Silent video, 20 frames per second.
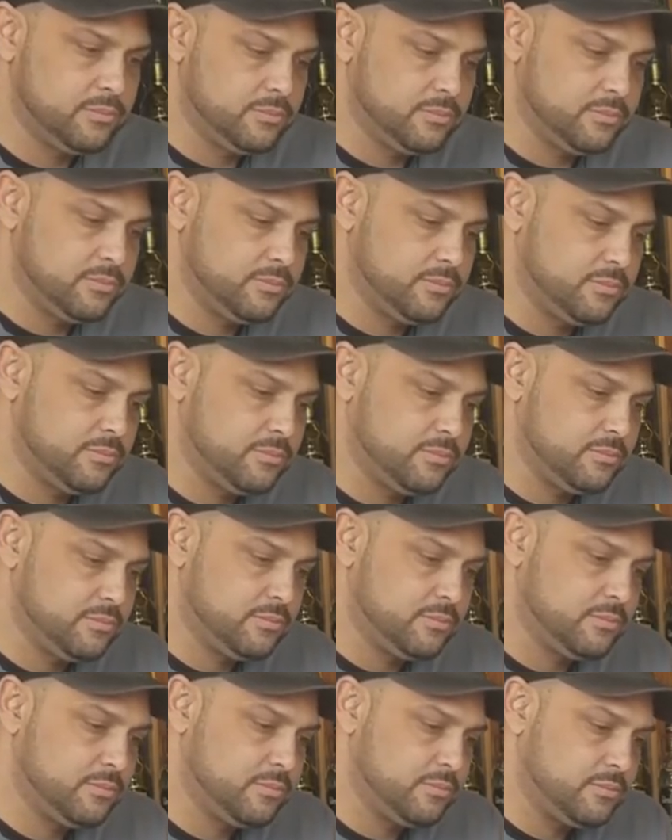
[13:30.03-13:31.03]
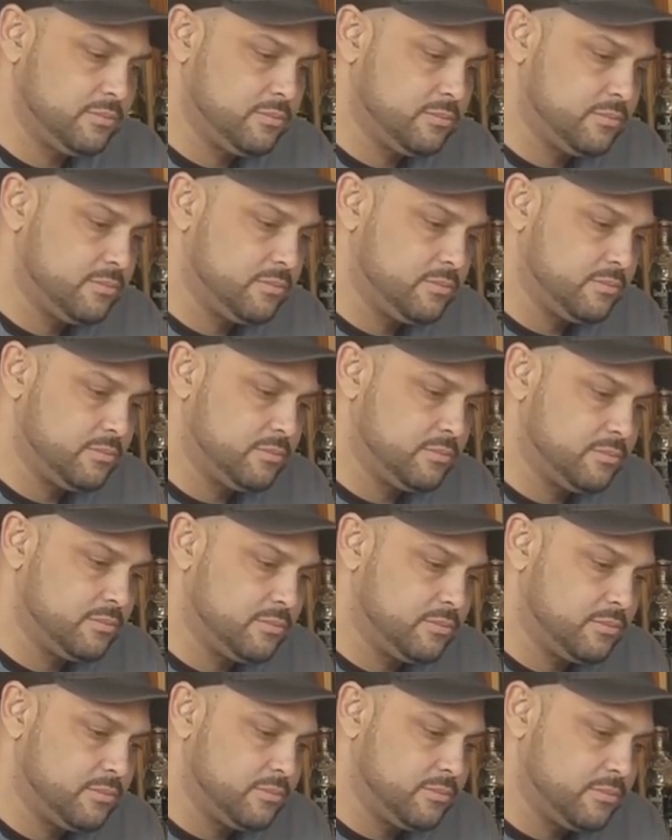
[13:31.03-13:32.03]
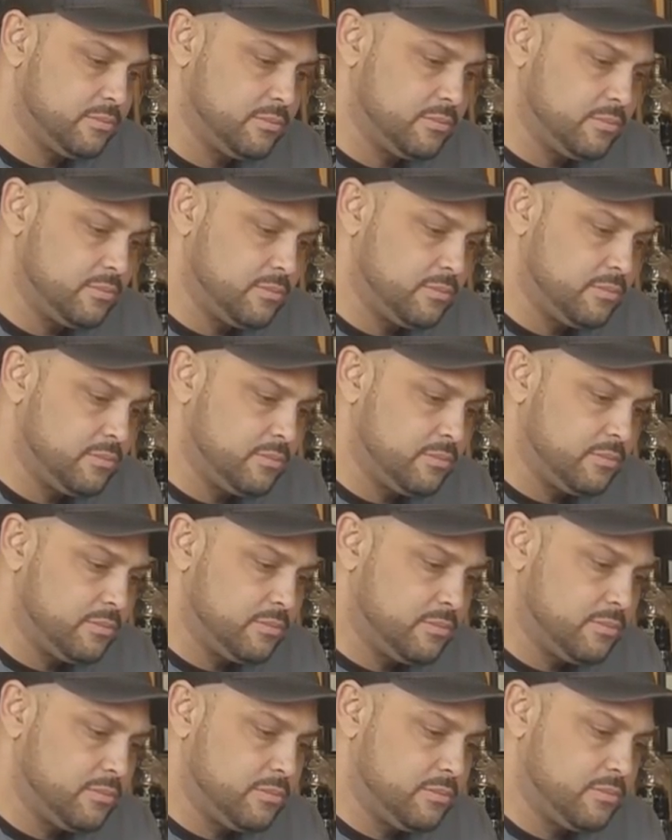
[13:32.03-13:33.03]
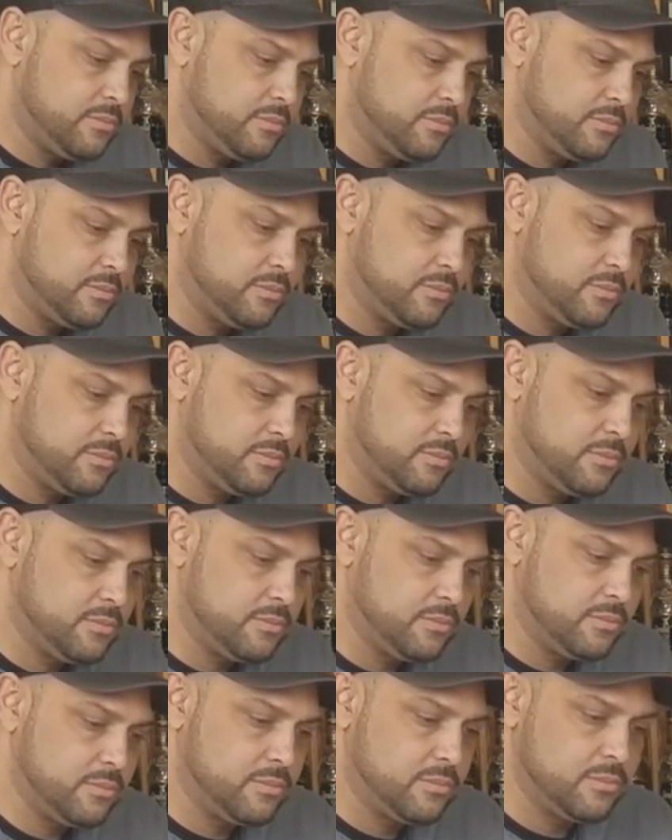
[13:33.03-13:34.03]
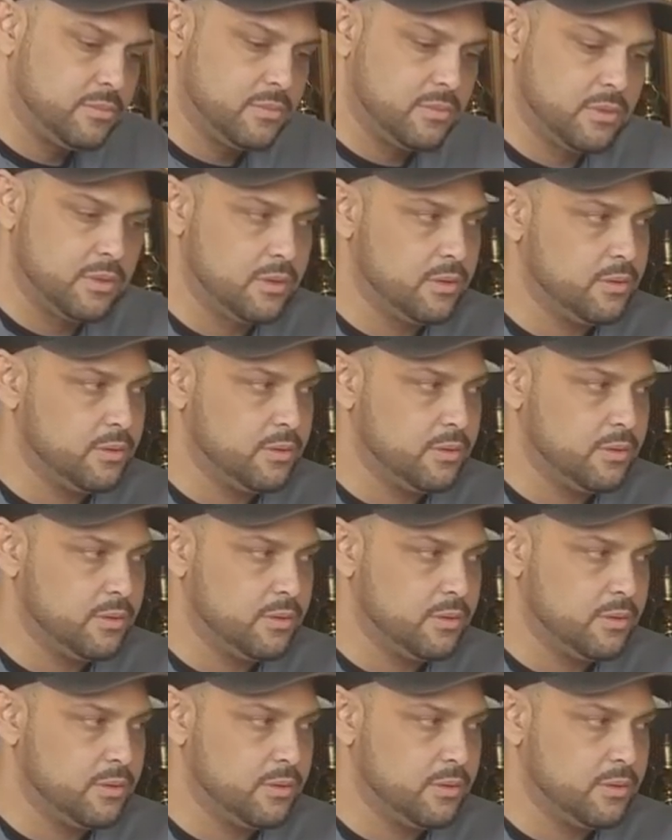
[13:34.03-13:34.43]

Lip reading: The person shown says nothing.